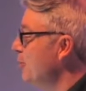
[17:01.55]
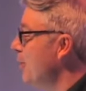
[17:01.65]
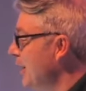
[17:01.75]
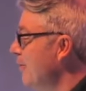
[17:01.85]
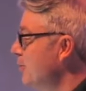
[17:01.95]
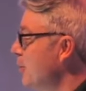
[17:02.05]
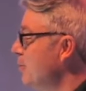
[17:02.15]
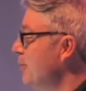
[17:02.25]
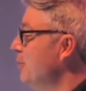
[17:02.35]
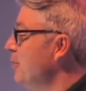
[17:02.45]
do, I'll give you
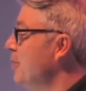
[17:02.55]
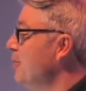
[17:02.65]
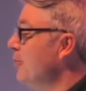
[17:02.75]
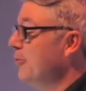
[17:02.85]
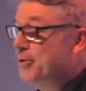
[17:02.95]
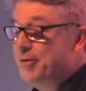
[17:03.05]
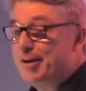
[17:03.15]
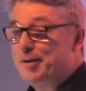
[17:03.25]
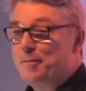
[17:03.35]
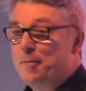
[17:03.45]
something to do. Here you go. You
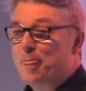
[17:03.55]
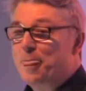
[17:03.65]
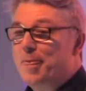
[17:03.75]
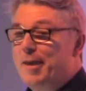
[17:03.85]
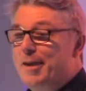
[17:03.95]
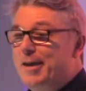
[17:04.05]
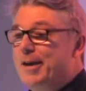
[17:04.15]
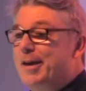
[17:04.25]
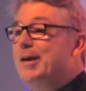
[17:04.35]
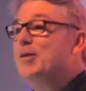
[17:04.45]
ready?
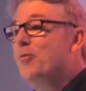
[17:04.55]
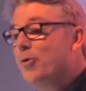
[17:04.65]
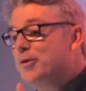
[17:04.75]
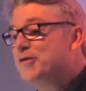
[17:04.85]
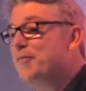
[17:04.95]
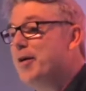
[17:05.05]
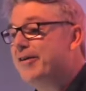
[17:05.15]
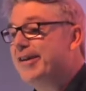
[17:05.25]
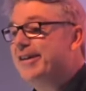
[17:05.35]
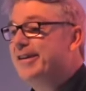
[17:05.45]
In the words of
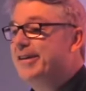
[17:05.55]
Mary,